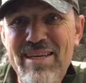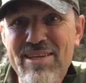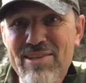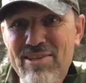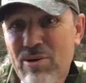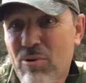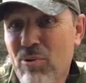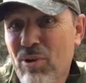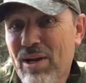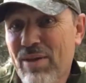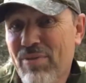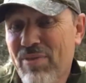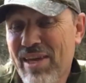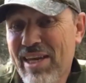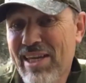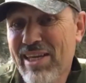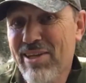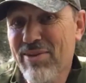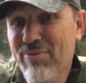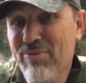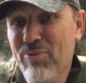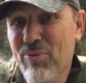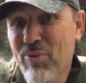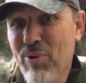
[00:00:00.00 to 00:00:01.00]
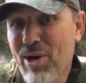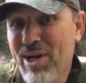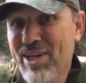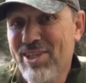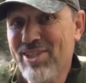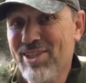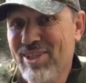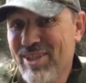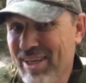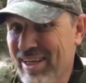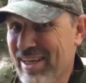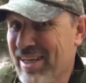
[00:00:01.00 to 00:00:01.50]
I want to thank you for
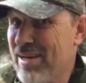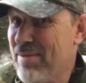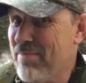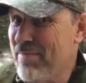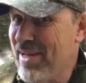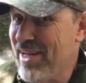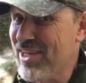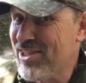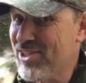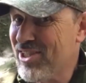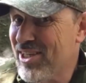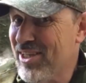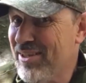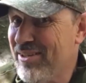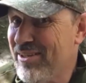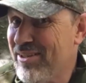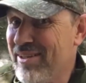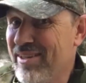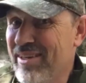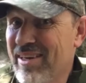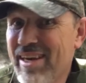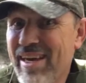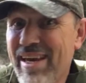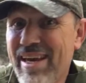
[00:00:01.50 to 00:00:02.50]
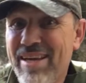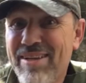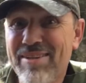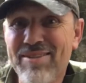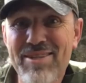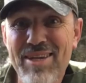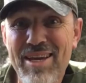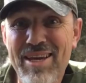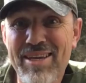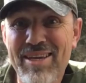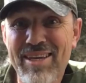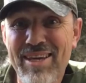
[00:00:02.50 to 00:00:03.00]
watching, like I mentioned, and
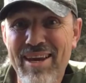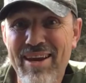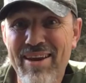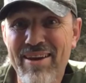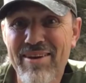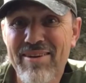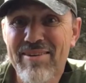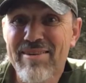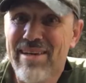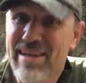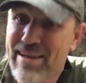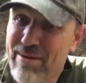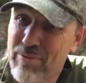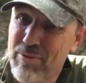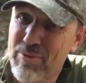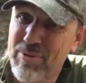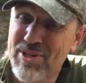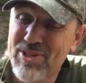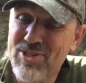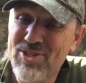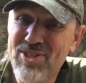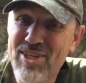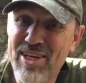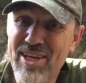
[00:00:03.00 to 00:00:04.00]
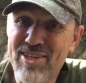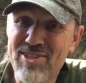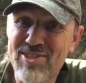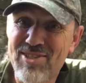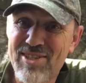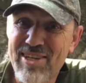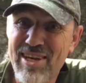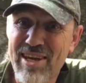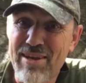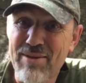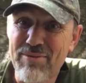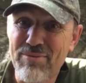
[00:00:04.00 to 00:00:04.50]
take care. Everyone stay
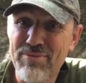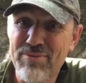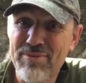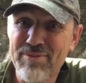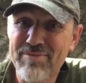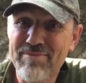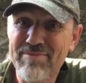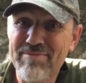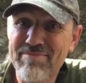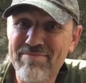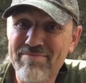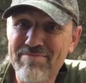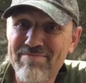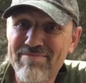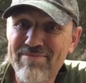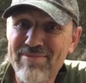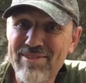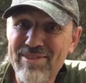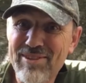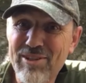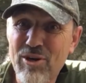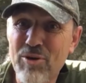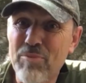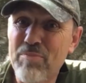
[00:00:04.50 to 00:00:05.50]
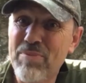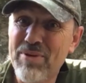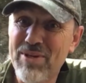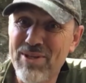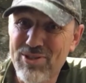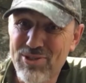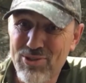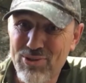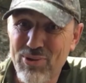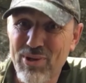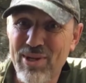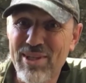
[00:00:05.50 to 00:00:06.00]
safe. Hope you
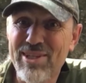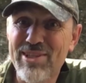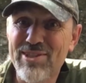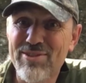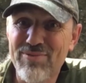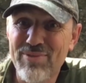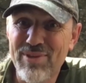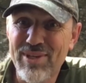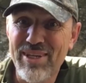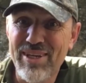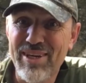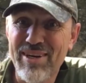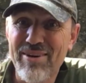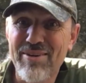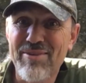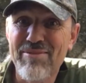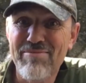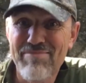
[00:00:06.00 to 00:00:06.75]
enjoyed this video.